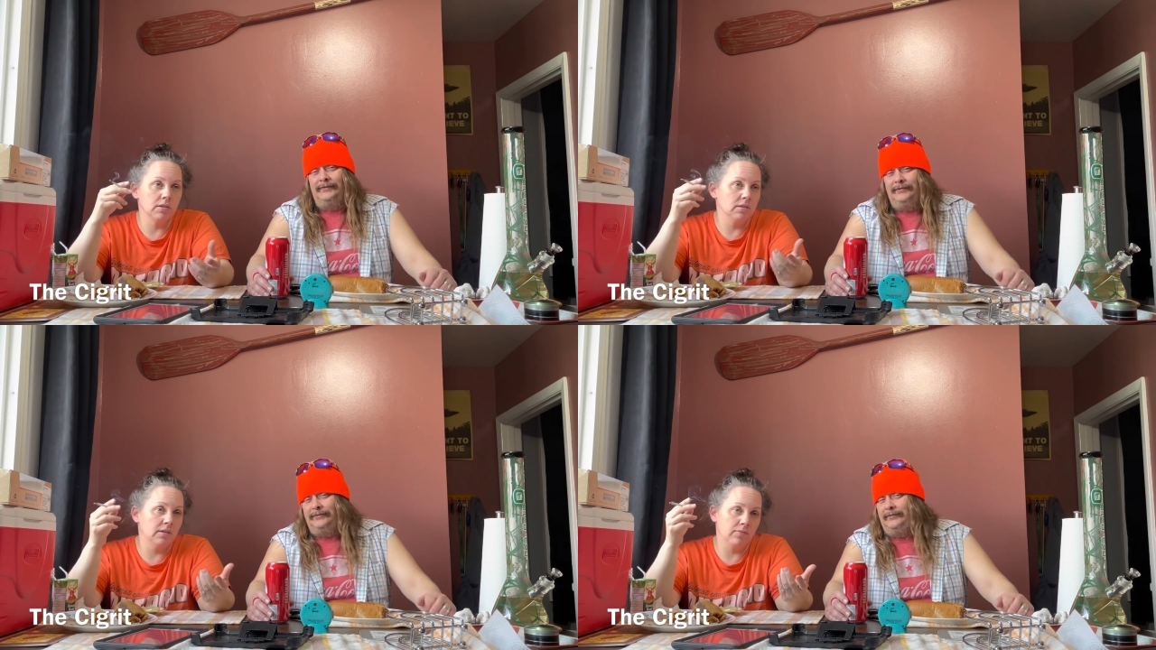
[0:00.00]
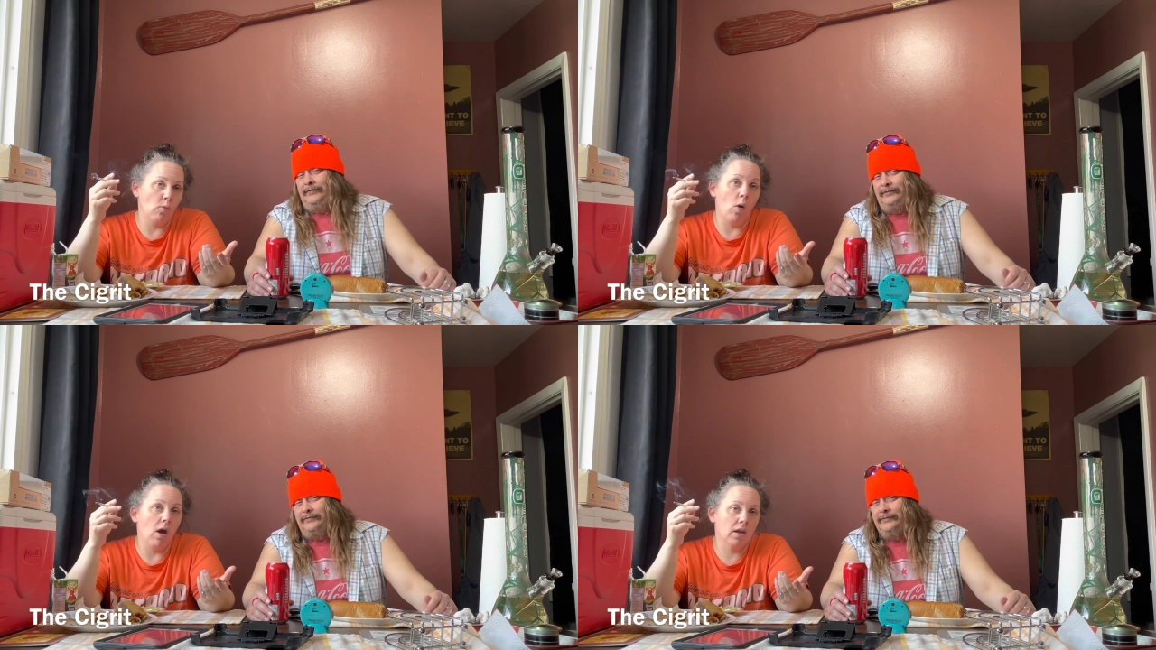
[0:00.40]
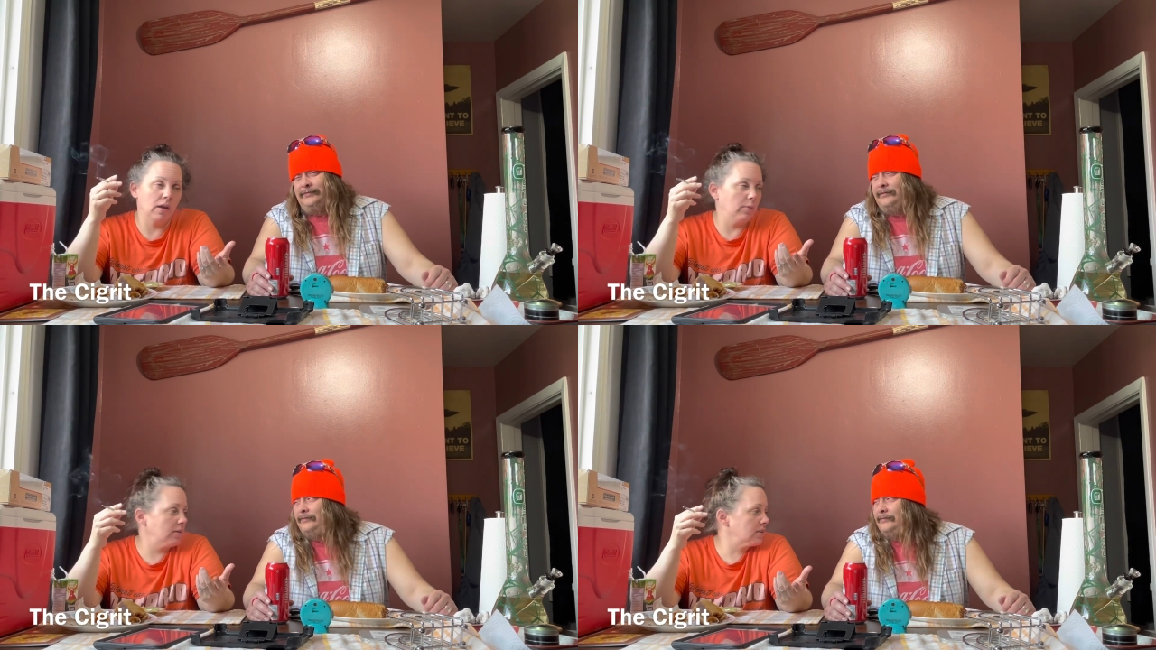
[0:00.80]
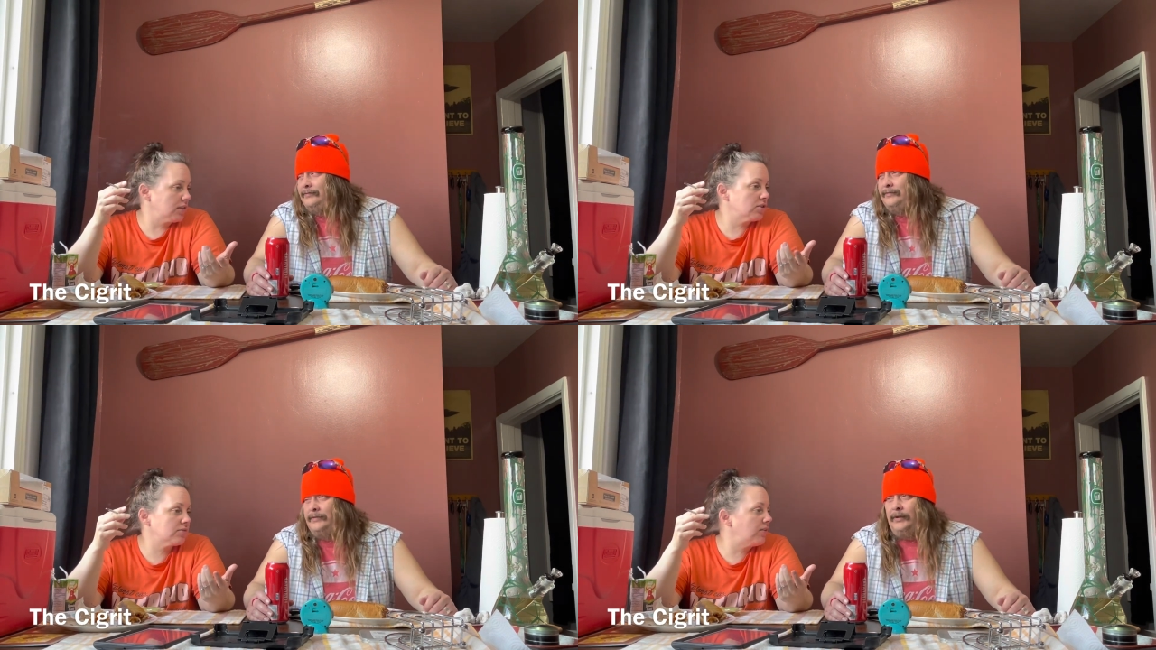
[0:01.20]
Speaker 1: You didn't even walk anywhere. It was like
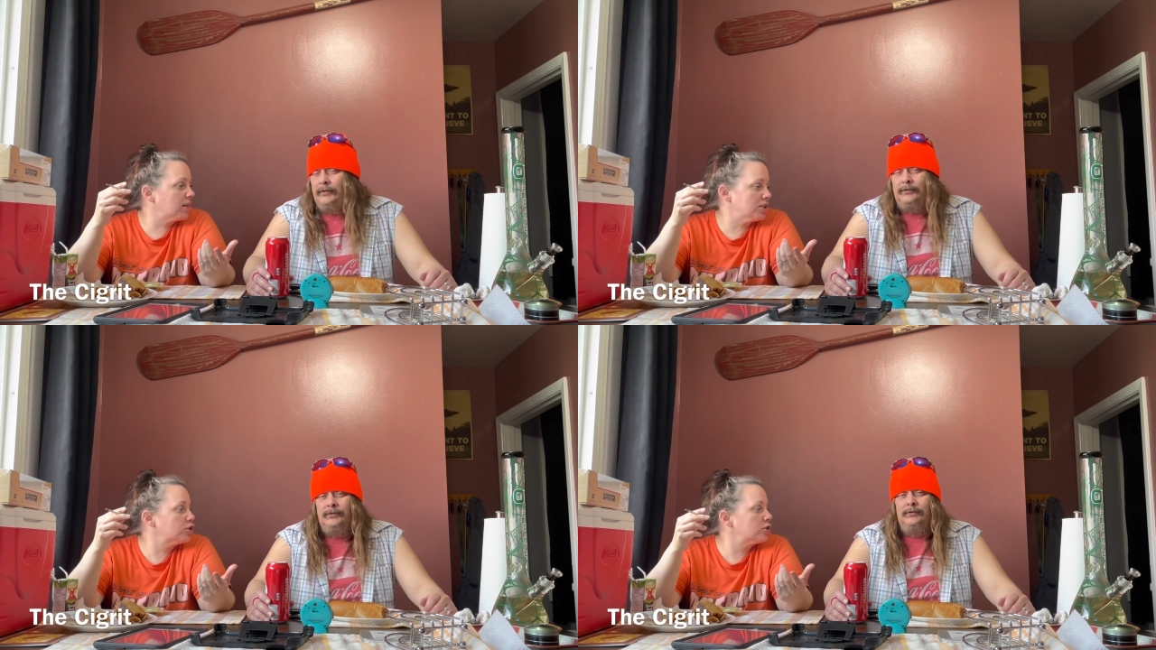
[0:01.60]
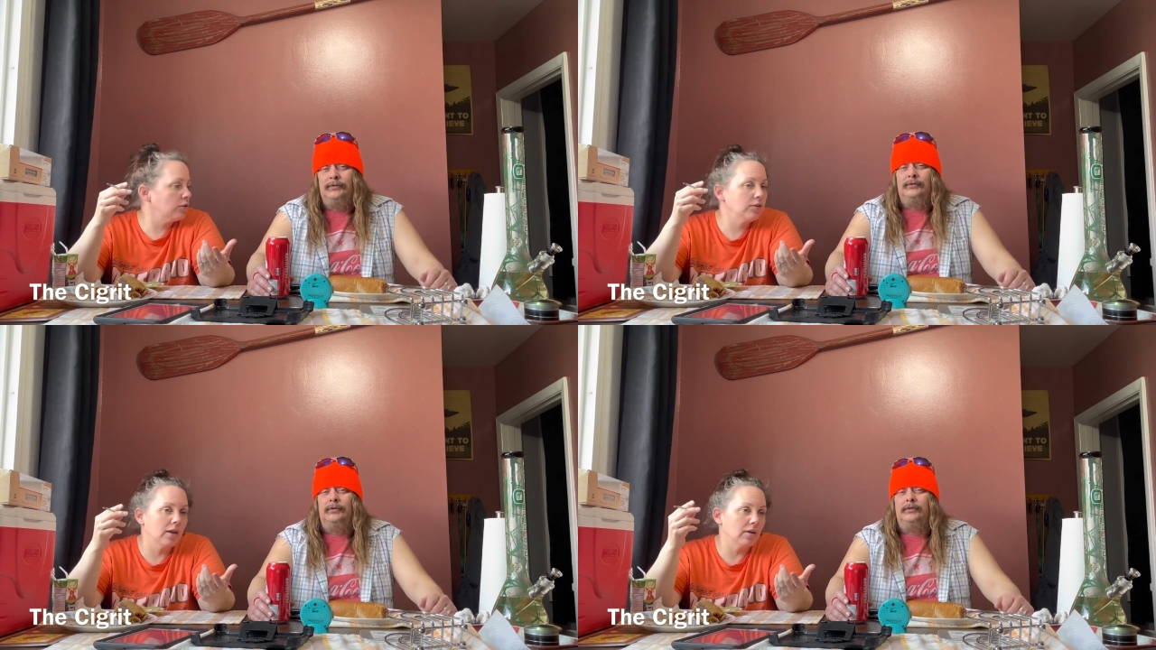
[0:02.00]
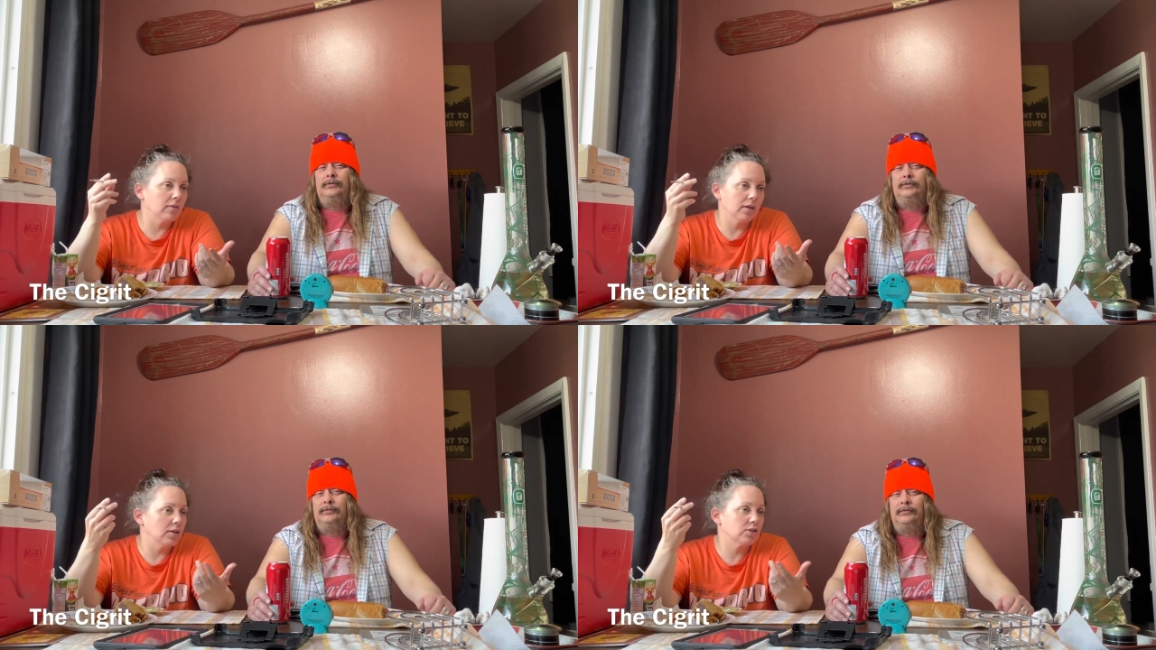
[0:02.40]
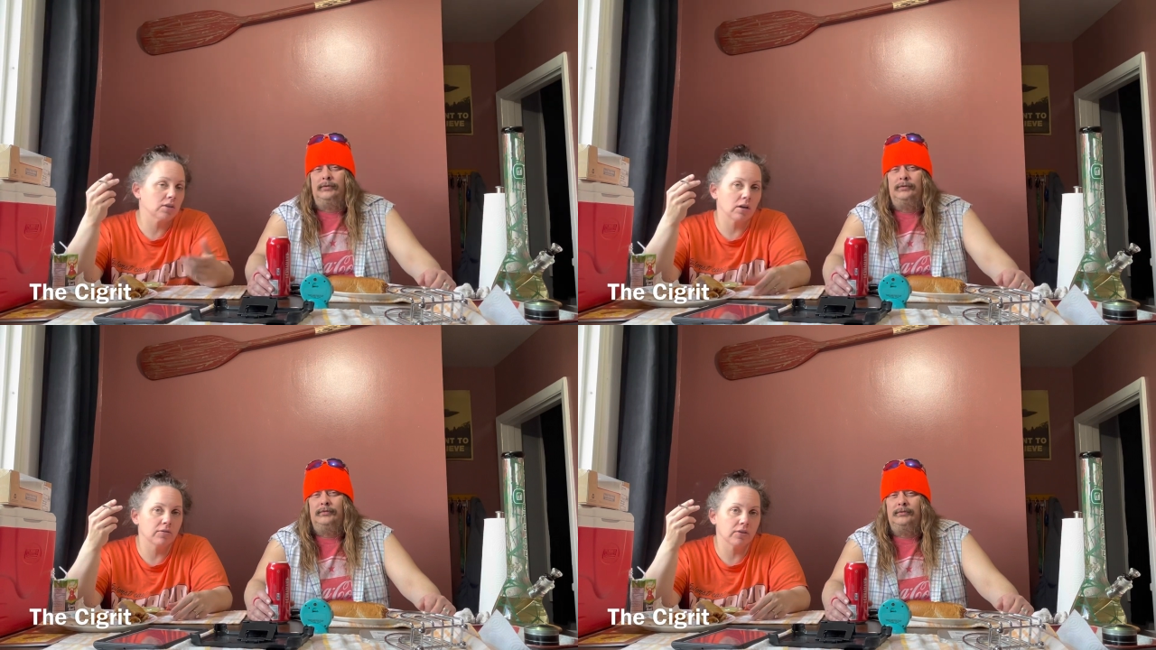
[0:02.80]
you just fucking stood there, and then you
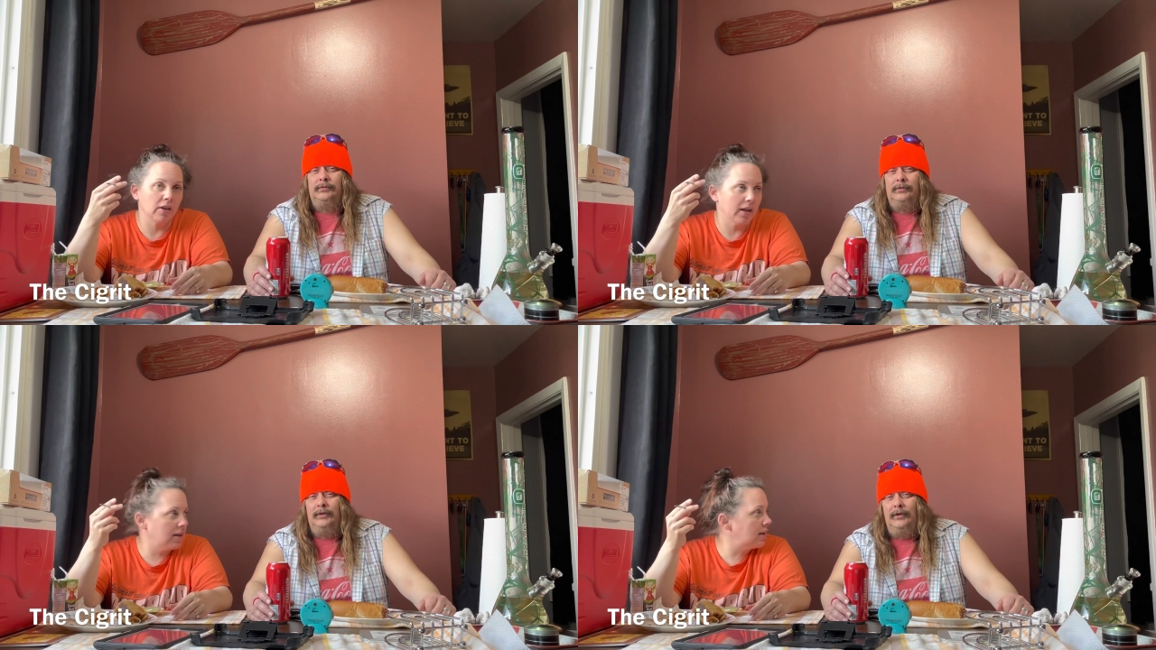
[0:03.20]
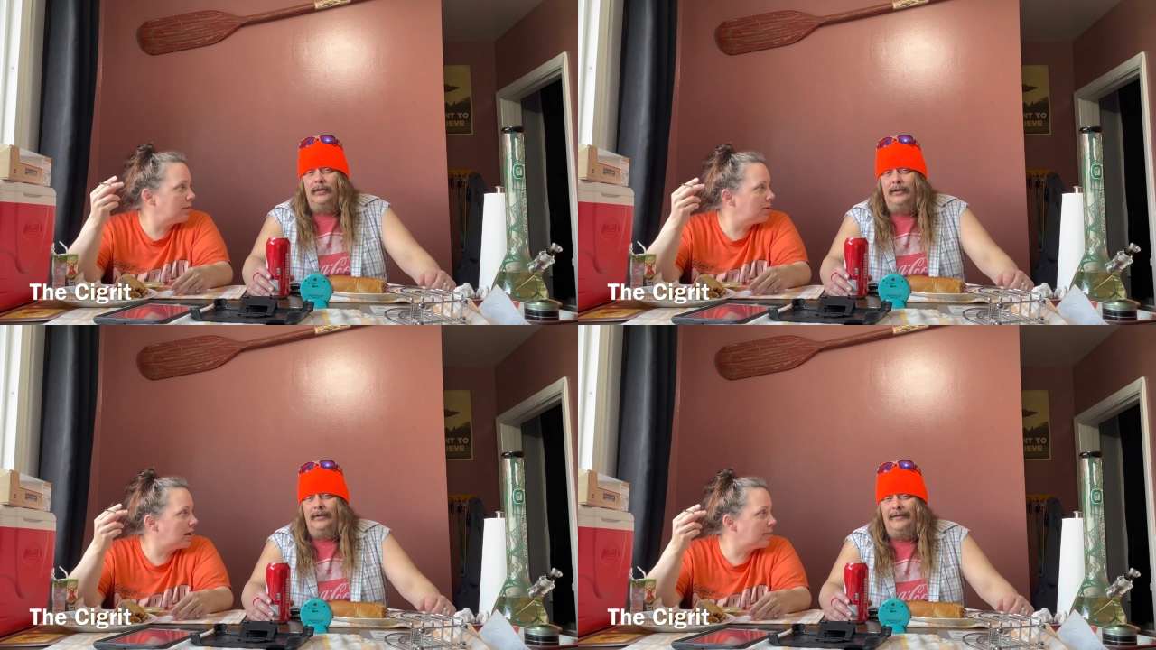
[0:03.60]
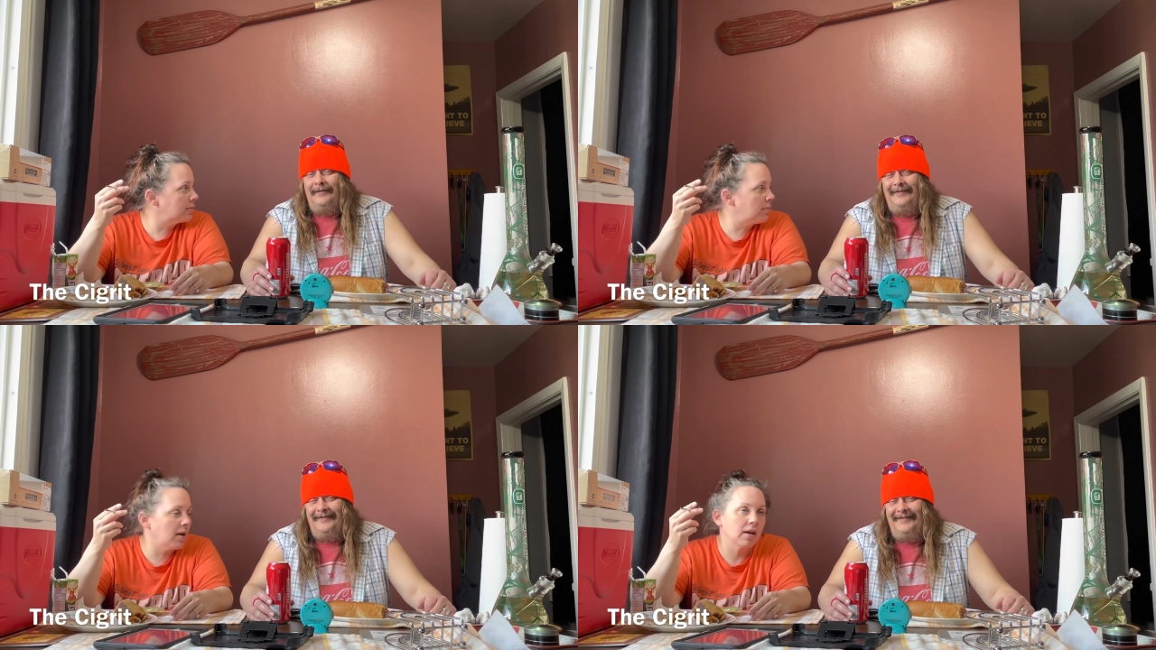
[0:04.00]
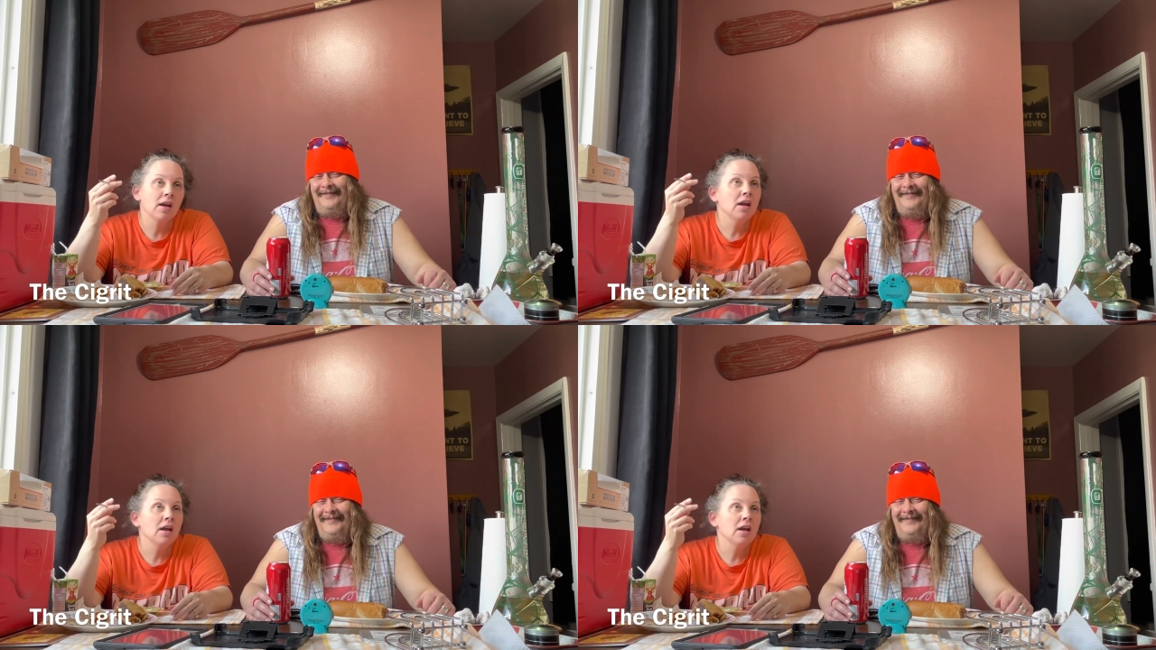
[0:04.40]
shut off the light. And you came back up to bed.